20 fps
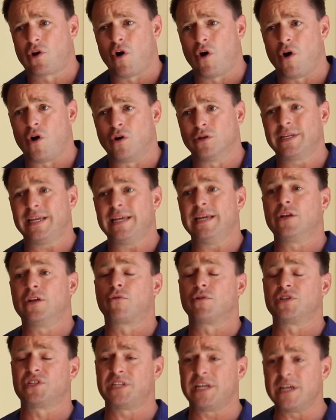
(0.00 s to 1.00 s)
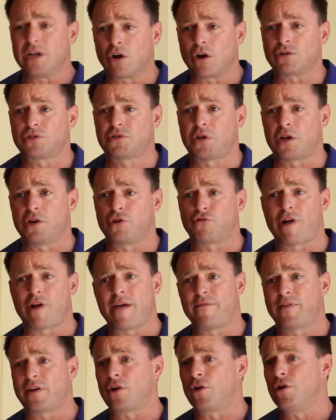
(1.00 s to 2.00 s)
called. He and Christina are stuck in
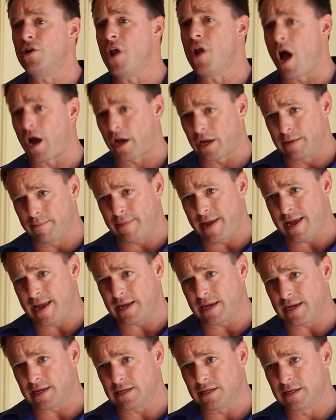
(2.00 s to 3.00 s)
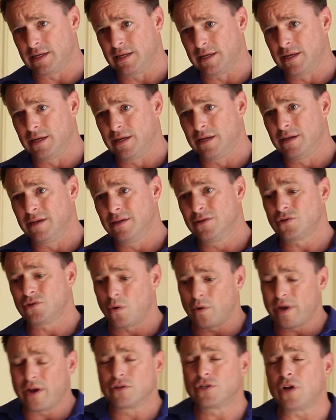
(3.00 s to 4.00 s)
traffic and are not gonna make it.
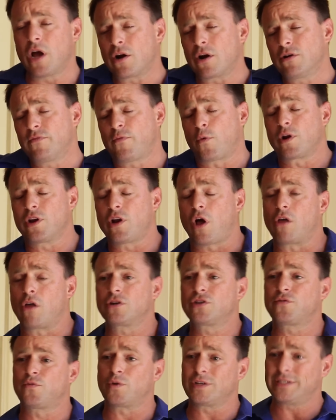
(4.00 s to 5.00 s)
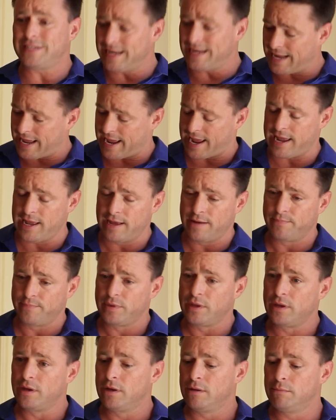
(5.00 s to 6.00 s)
So here's $140 for today.
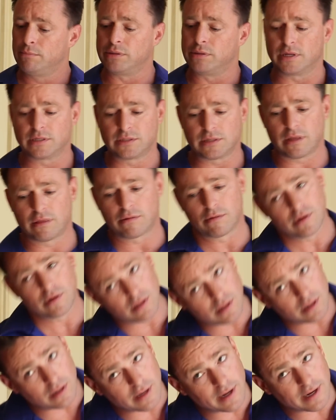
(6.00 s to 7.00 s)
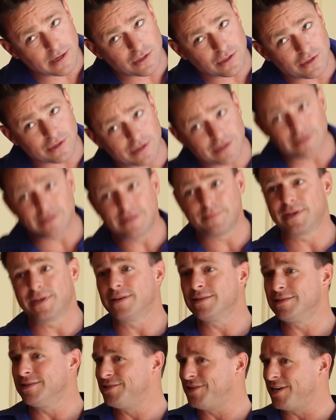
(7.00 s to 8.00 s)
Plus, I threw in a little extra
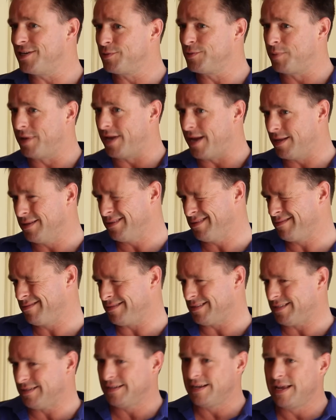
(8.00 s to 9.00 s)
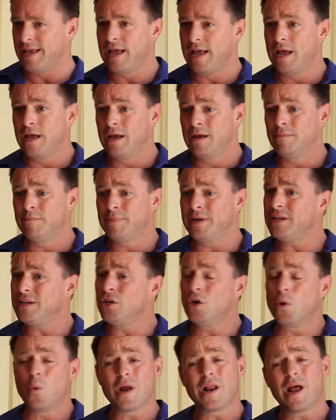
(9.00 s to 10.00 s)
because of the change of plans. But
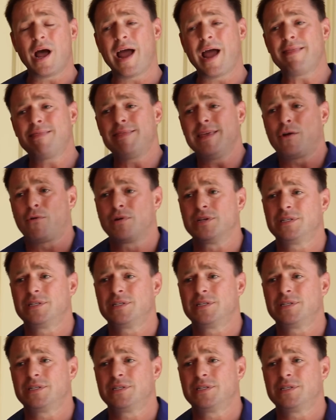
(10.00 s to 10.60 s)
you know what? I think